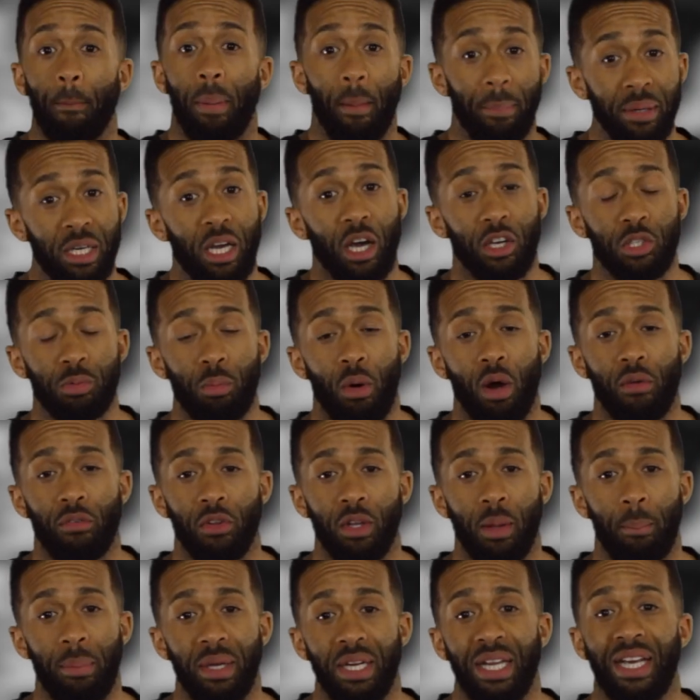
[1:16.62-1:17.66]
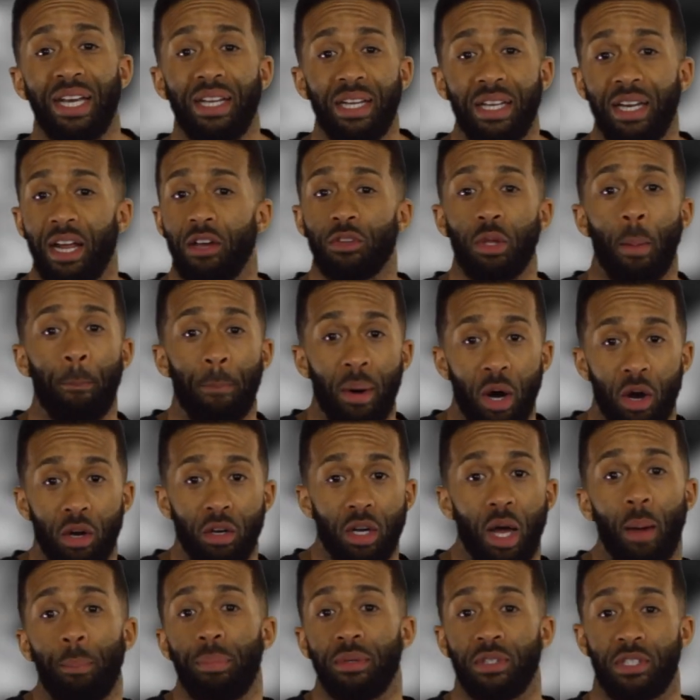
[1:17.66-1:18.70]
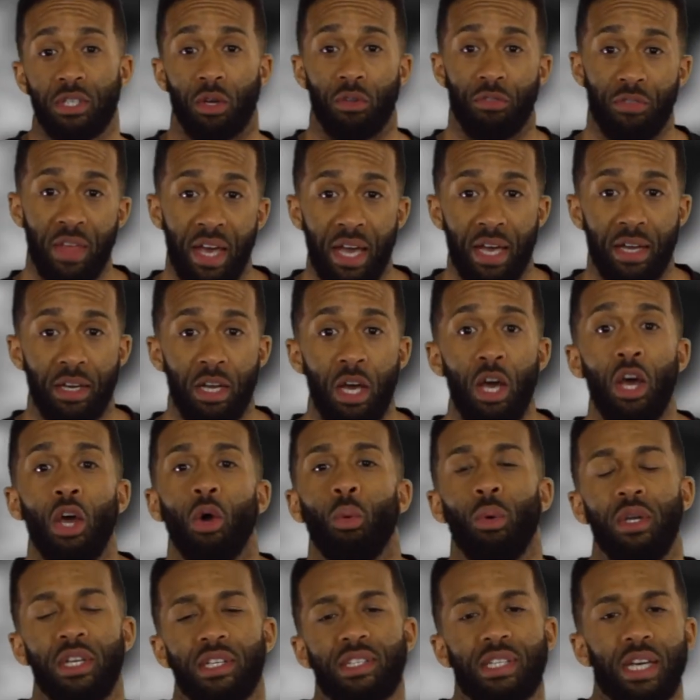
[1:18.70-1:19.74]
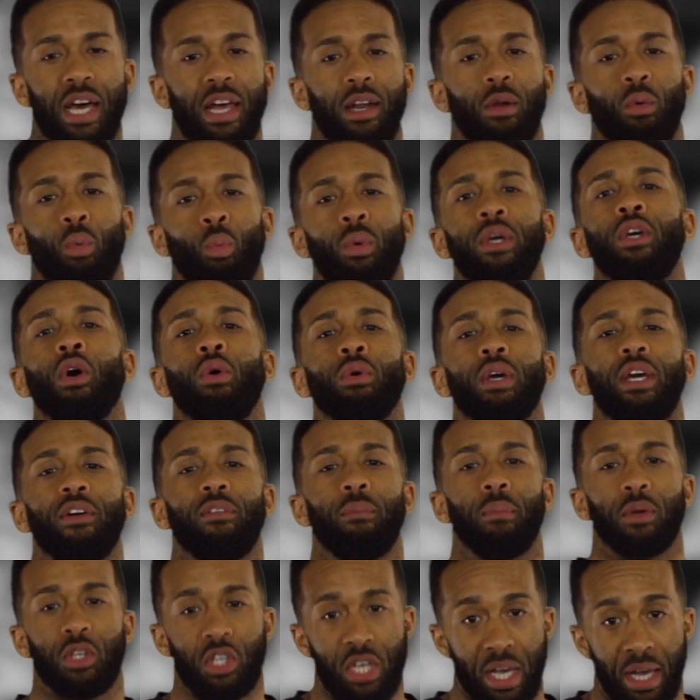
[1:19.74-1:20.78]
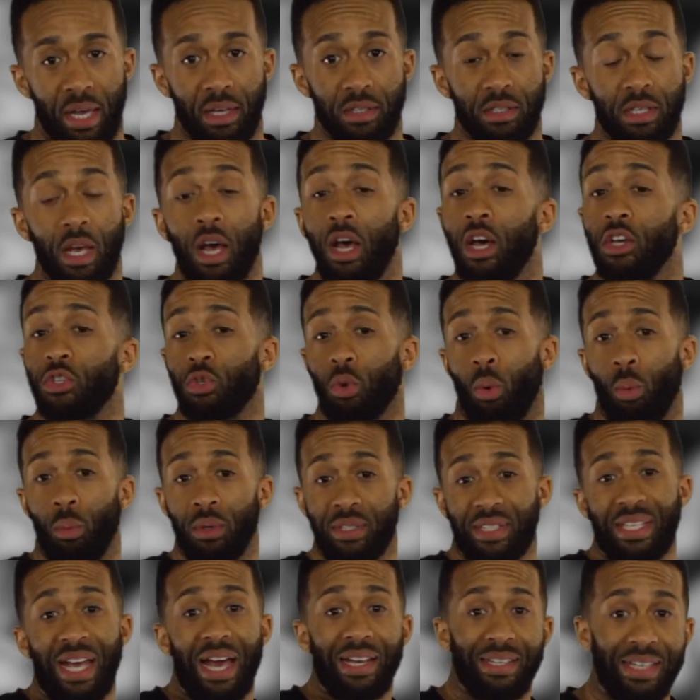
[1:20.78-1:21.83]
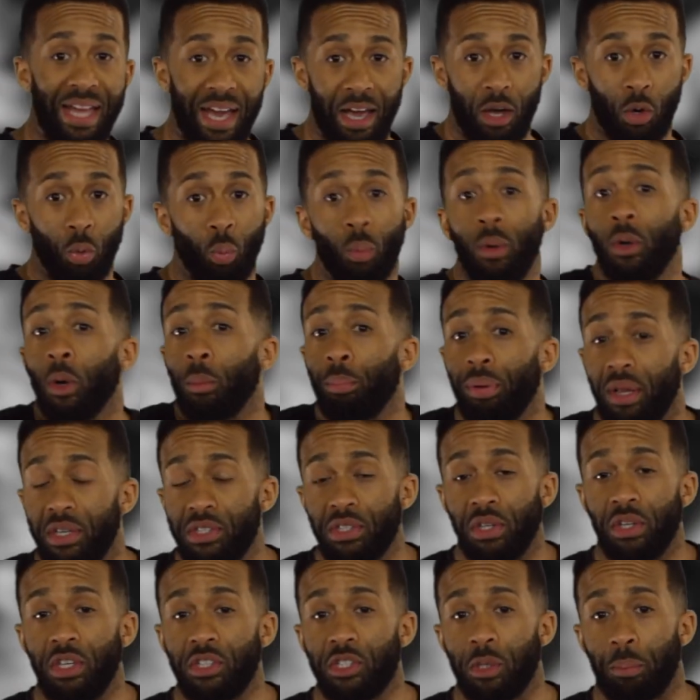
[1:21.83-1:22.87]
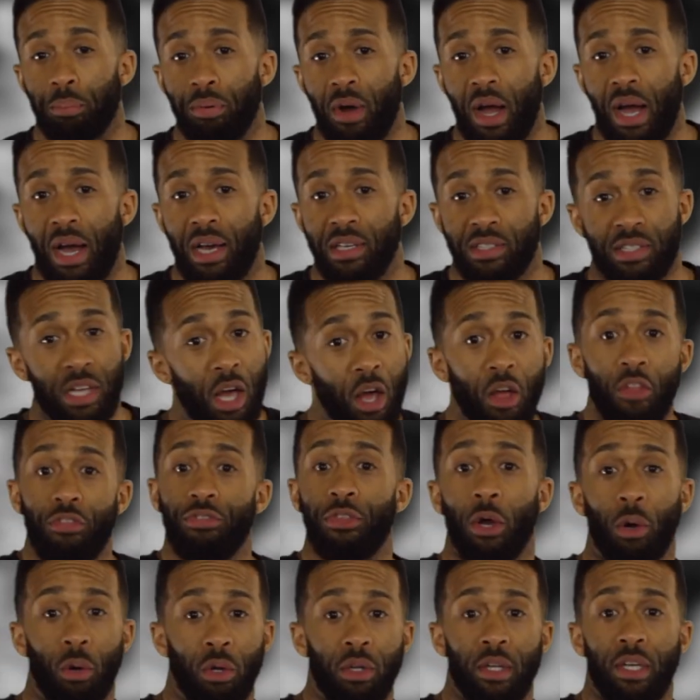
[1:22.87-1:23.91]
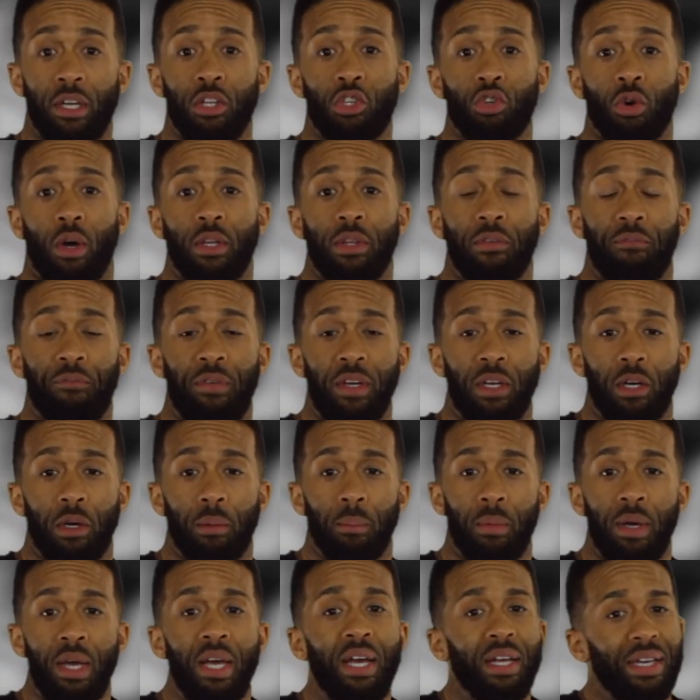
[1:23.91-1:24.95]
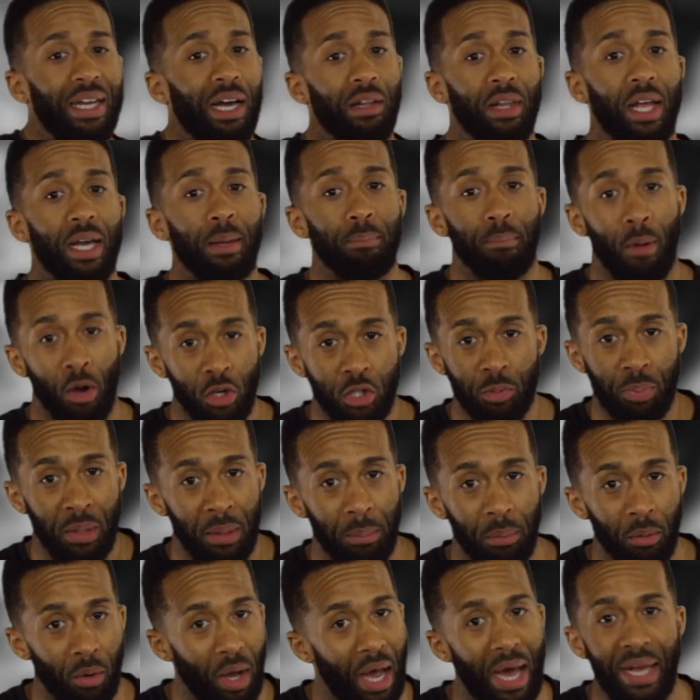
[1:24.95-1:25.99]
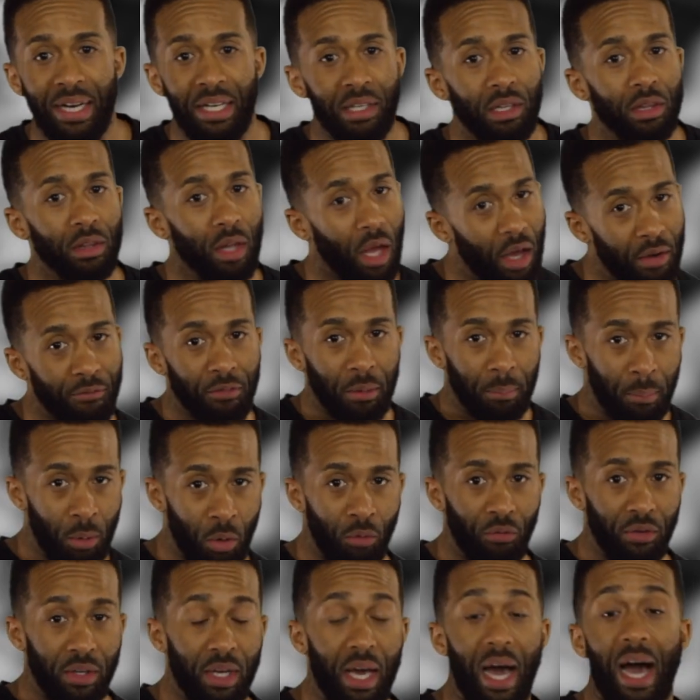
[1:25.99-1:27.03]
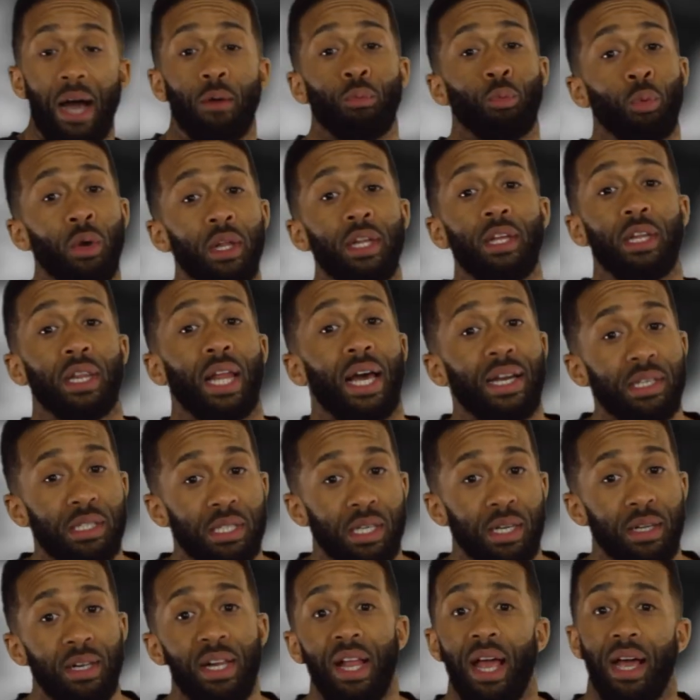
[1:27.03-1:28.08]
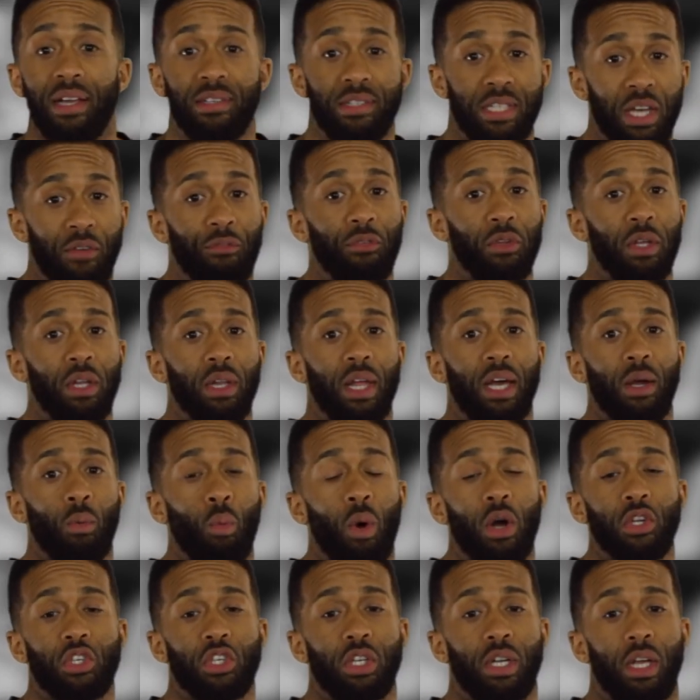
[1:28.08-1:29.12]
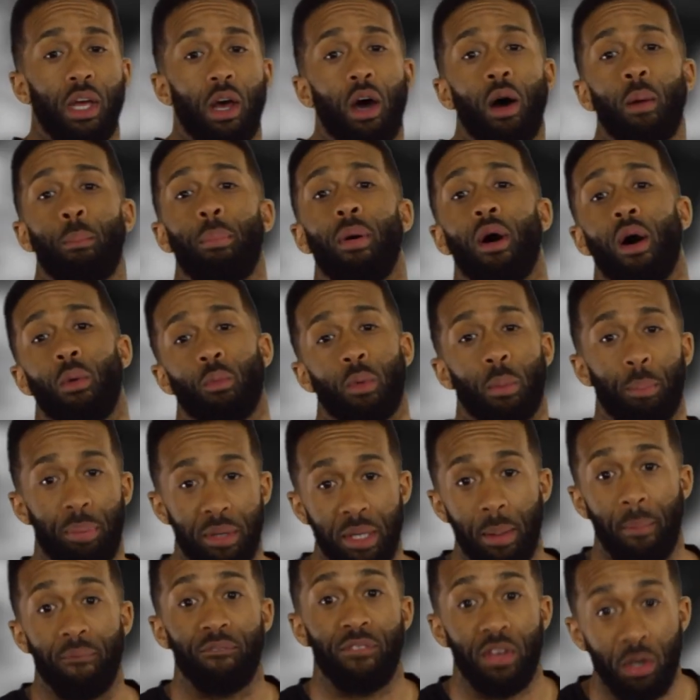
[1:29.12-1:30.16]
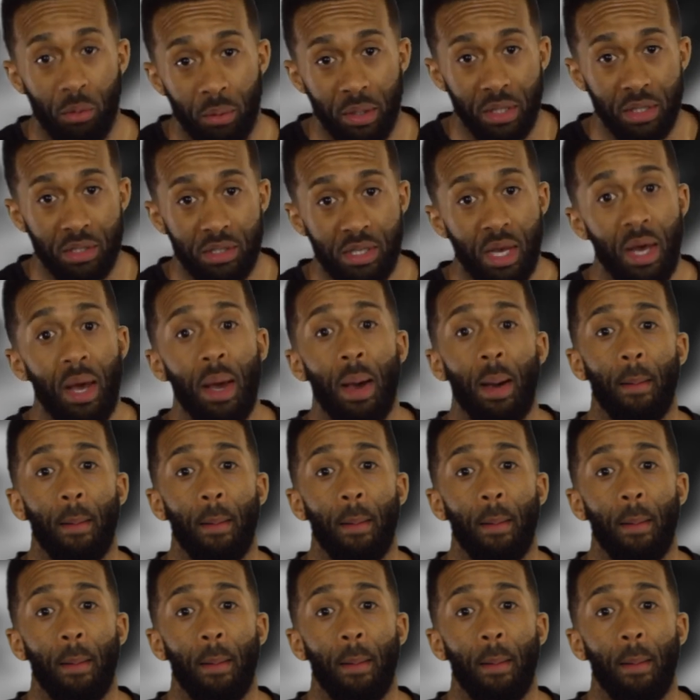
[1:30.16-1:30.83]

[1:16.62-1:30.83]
but because Marvel had been hitting it out the park up until then, we decided we gonna give him a chance. So when we sat down, we were pleasantly surprised thoroughly enjoyed the film. Now, like most people, I didn't love the movie. I really liked it and definitely liked watching it on palm repeat viewings.